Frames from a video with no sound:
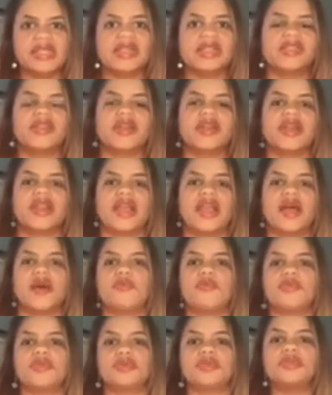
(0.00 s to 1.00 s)
they're going to
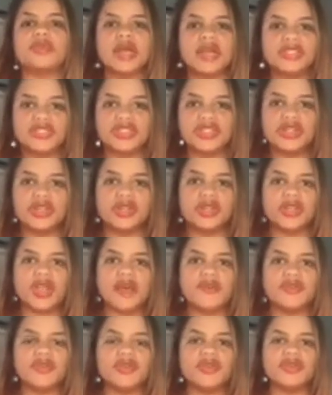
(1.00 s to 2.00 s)
help with blood sugar
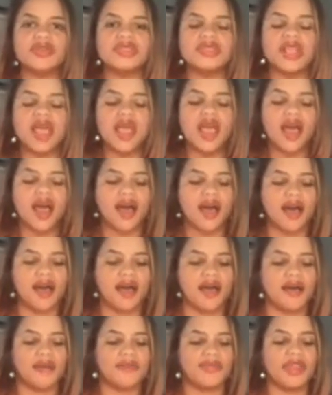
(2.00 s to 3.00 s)
levels.
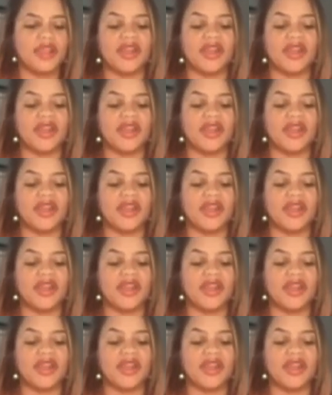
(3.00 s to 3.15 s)
They're